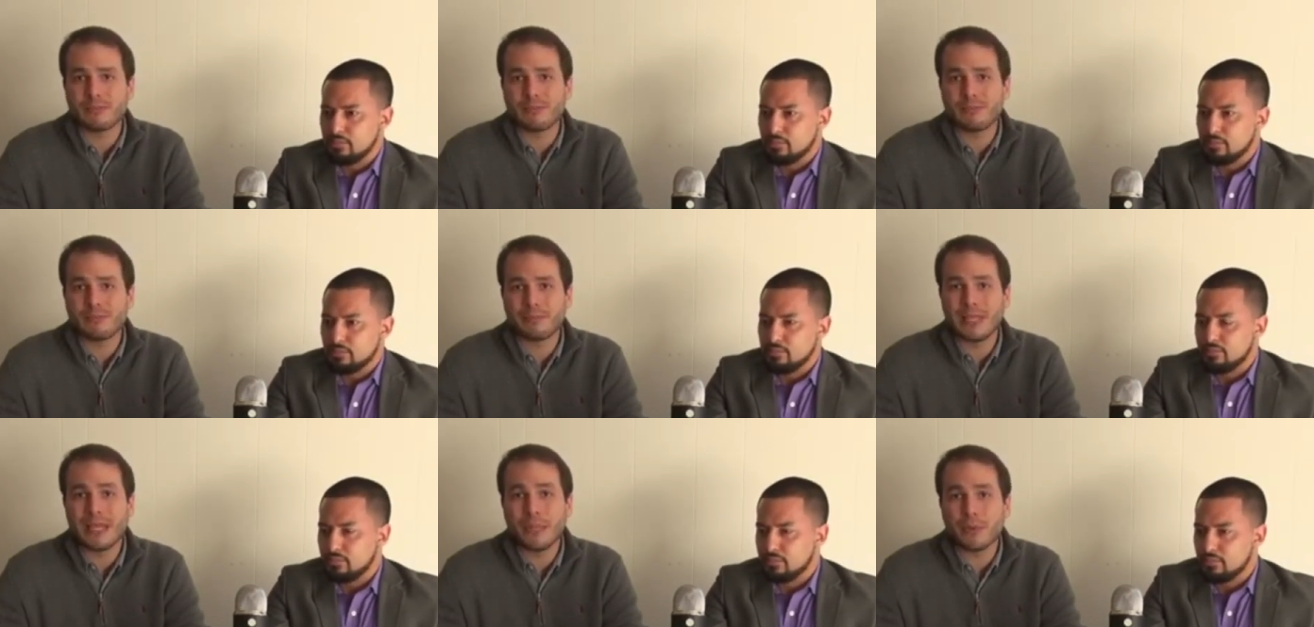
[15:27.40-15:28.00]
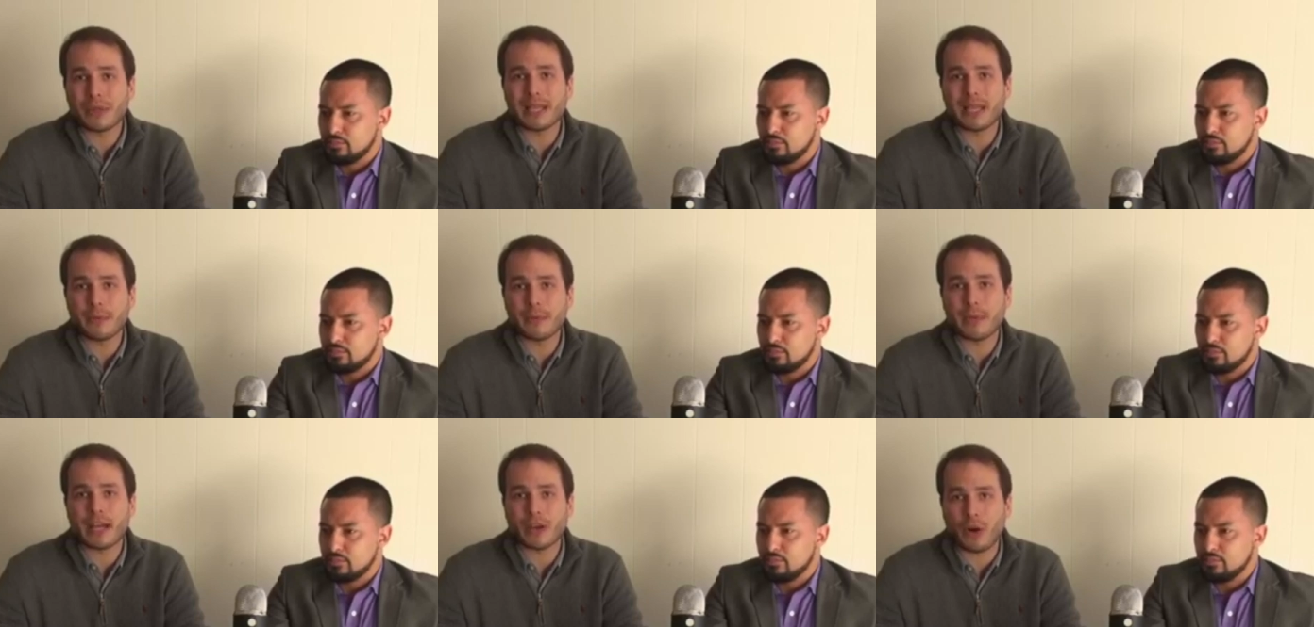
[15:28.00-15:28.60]
Speaker 1: people hit by
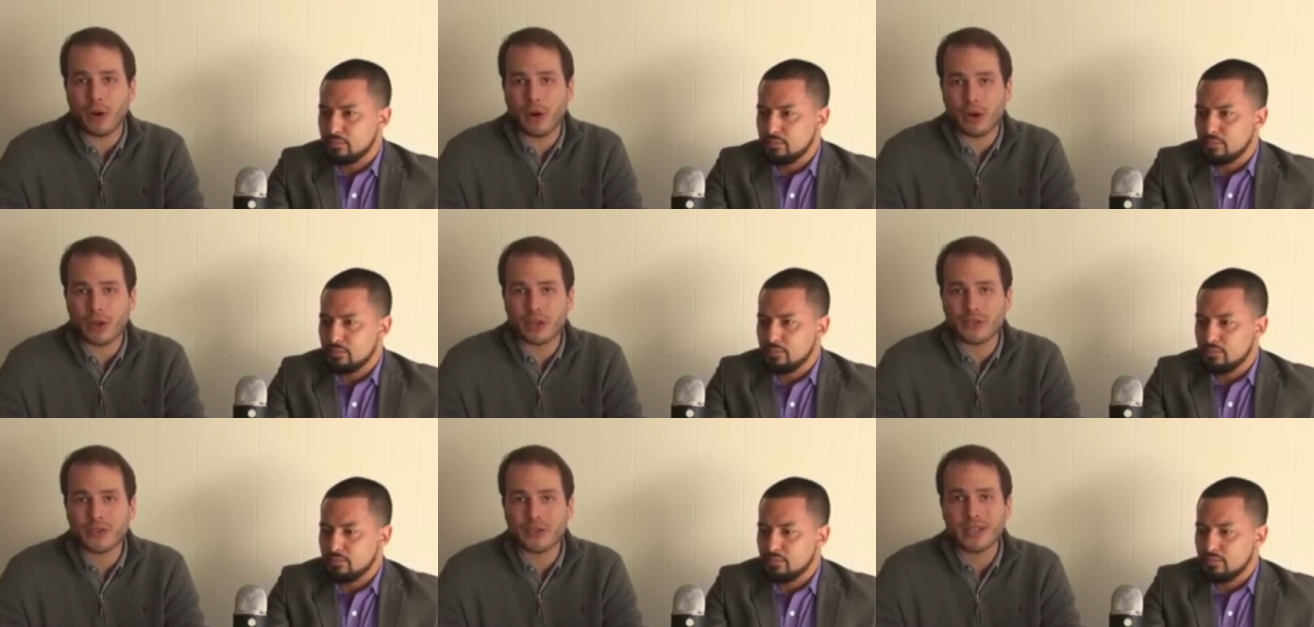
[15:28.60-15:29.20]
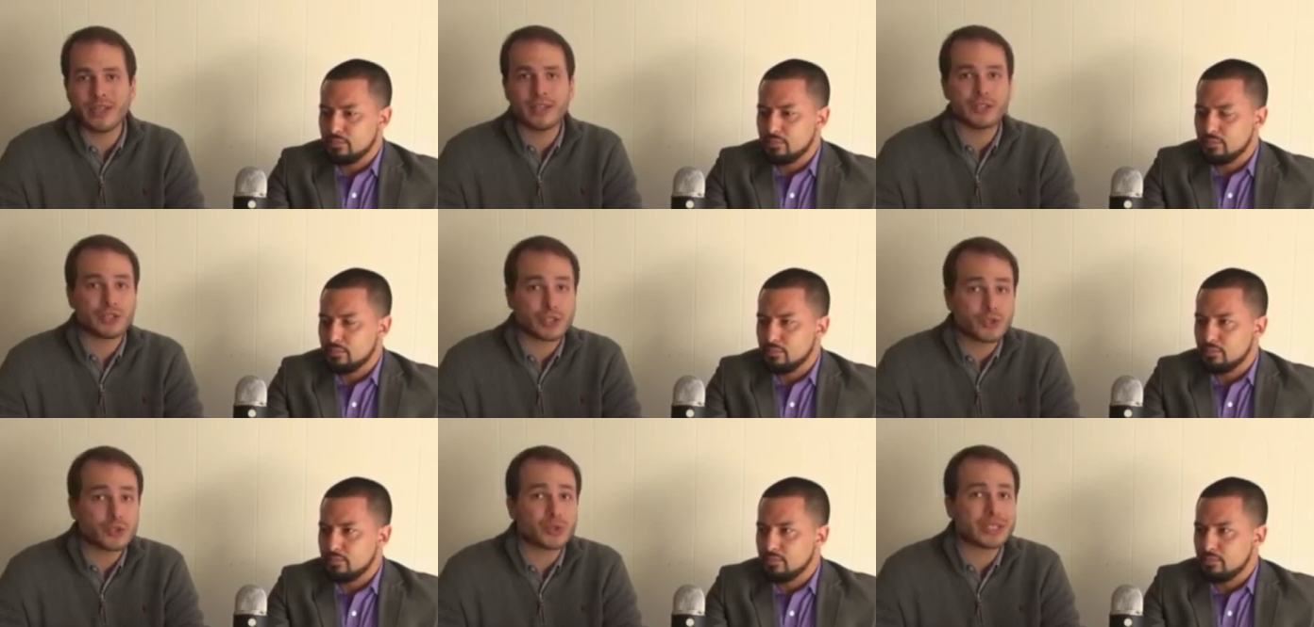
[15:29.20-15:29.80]
cars,
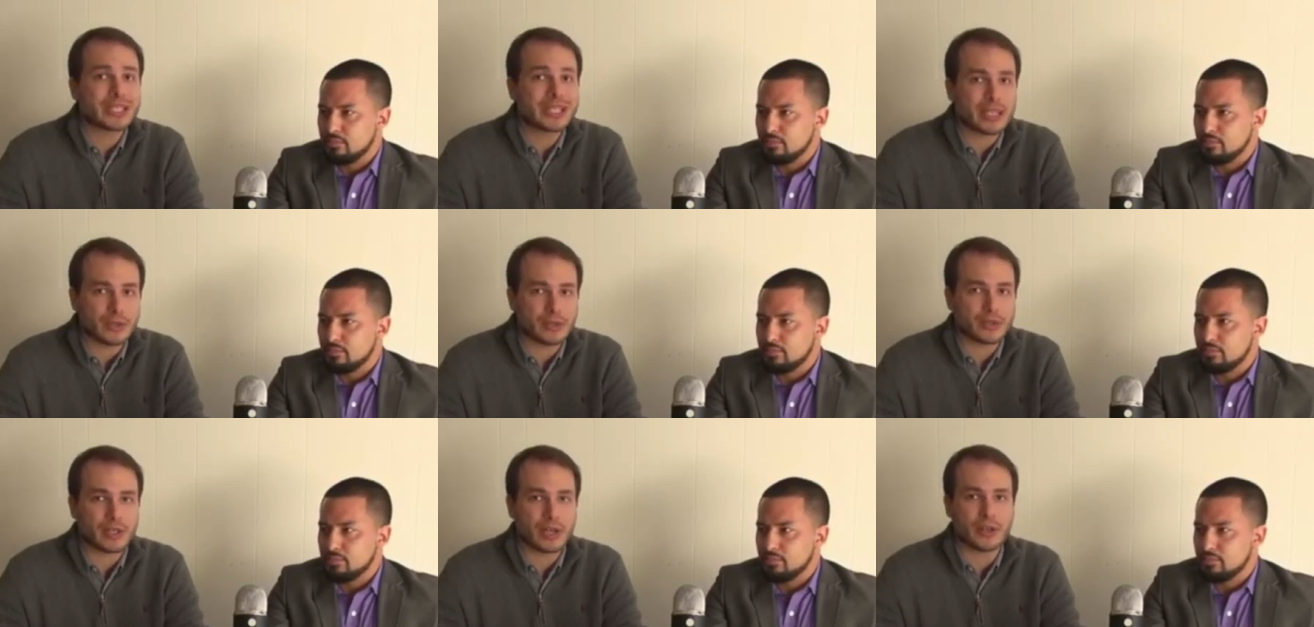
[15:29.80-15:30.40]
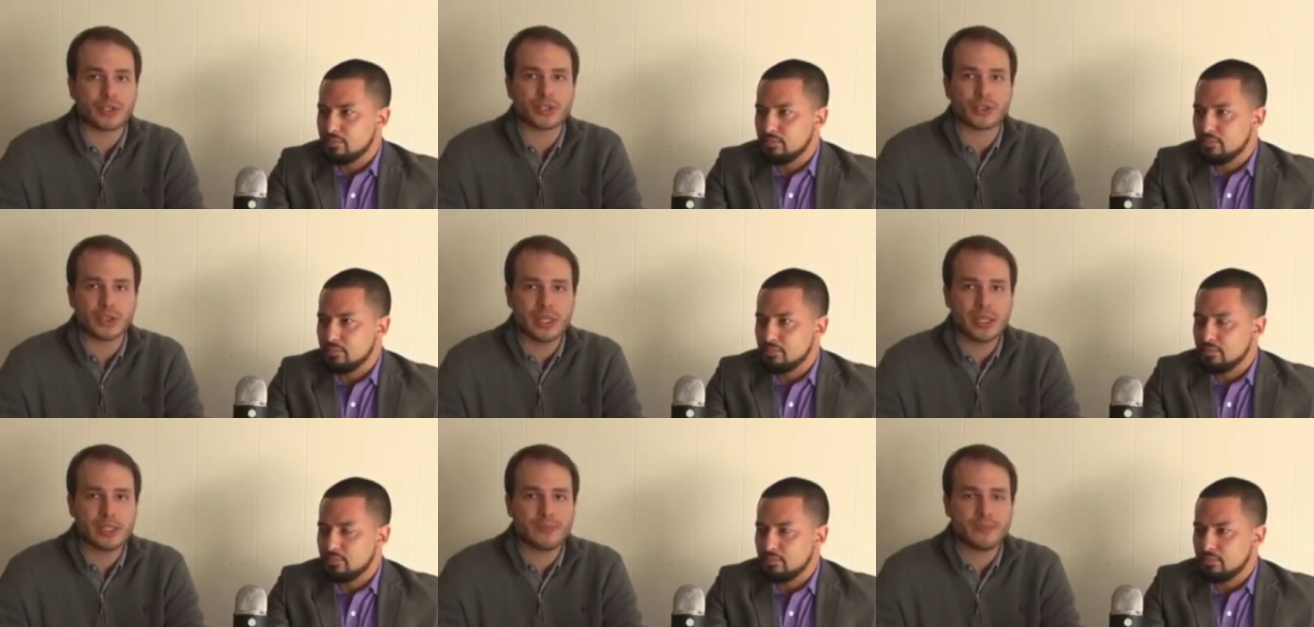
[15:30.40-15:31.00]
children killed on our streets,
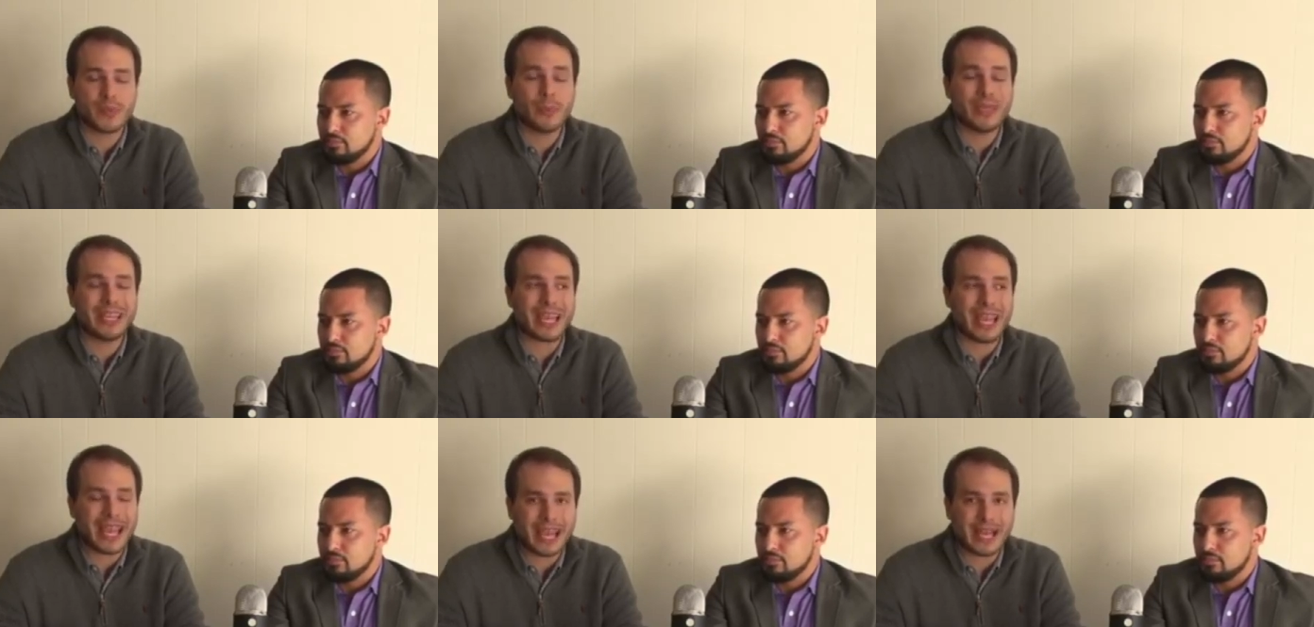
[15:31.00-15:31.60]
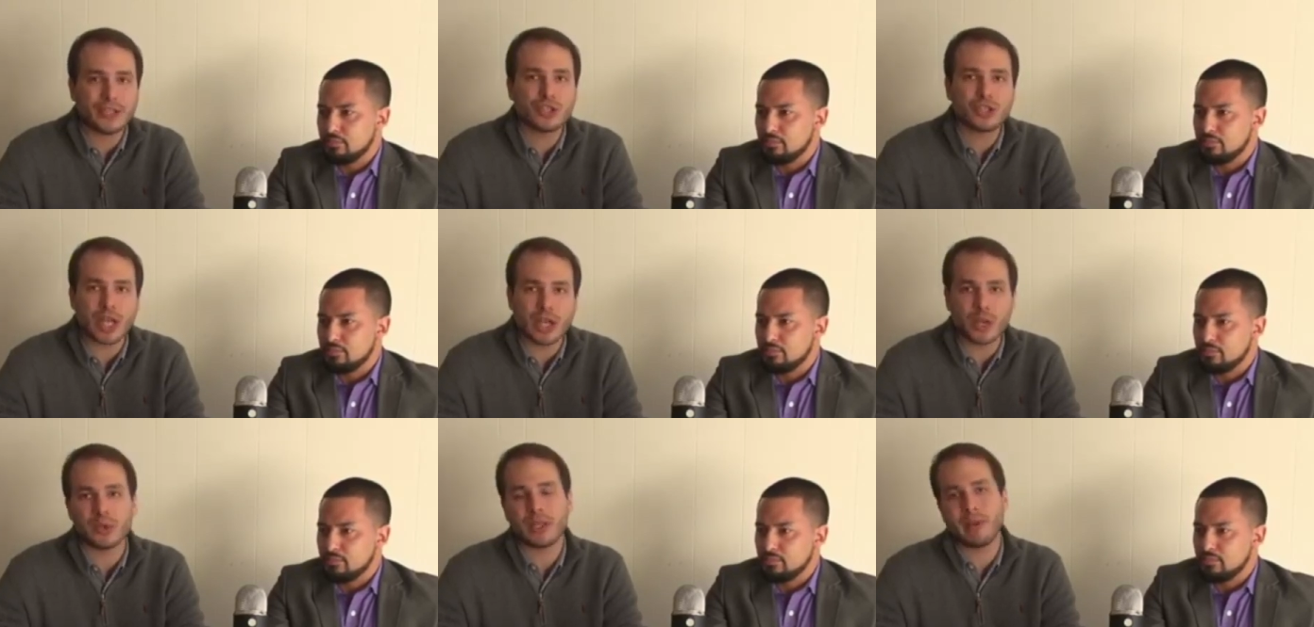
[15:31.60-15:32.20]
and we can
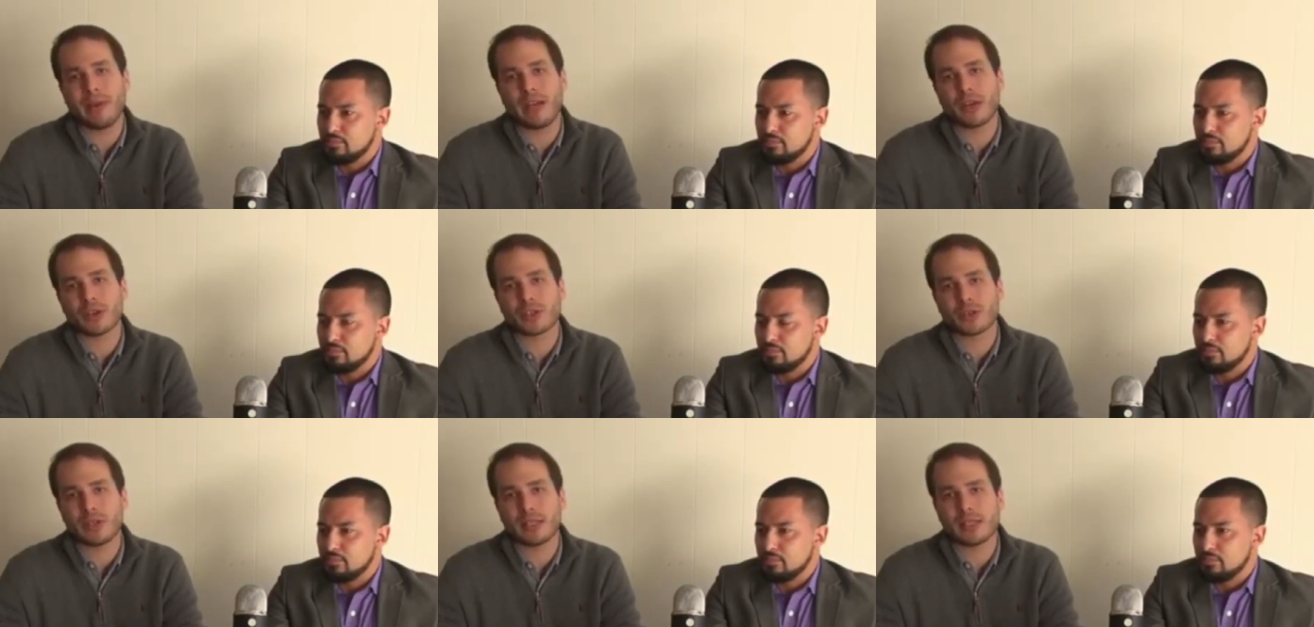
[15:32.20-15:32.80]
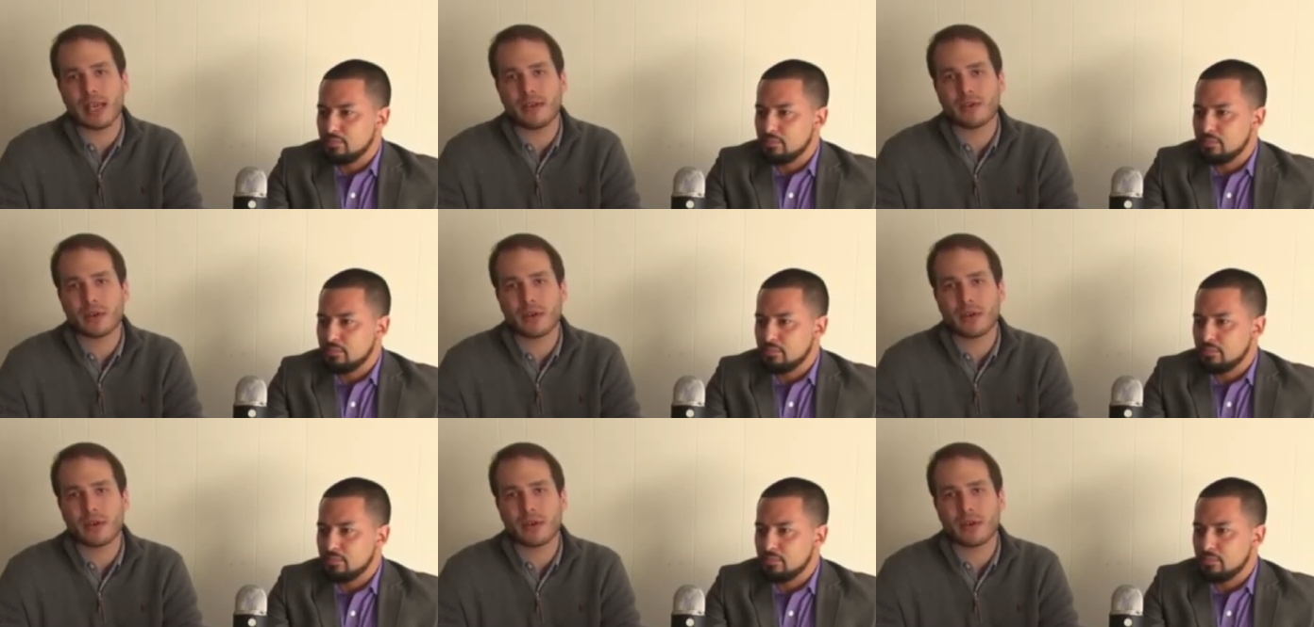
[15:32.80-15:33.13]
genuinely make our streets safer,